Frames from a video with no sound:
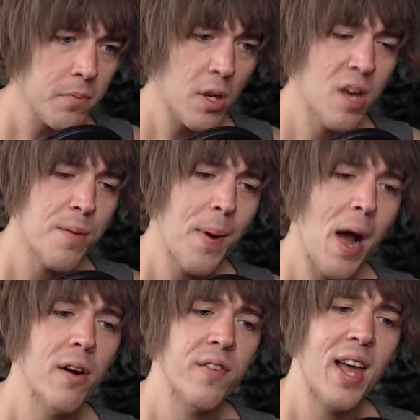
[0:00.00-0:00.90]
I have the
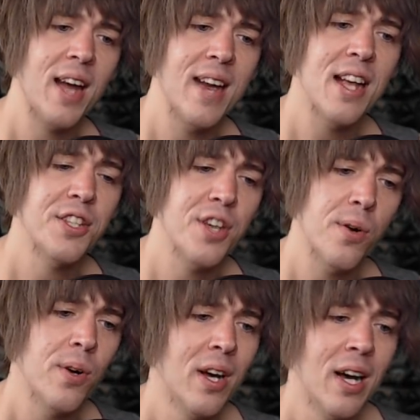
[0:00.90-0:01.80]
Power of
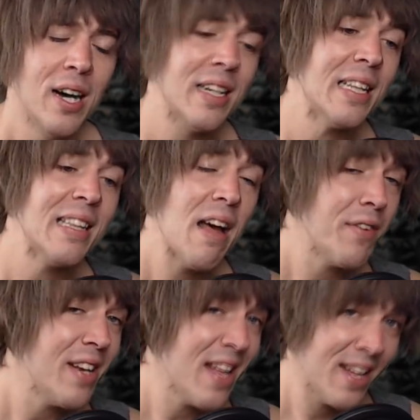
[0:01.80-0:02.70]
Cagnazio. An
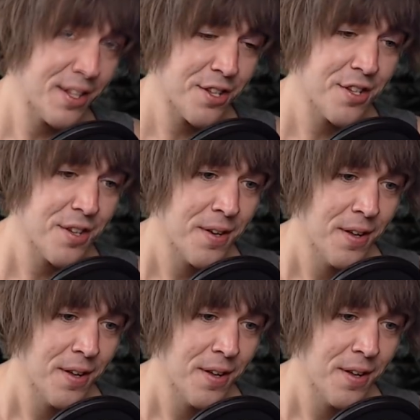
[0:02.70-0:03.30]
11 hit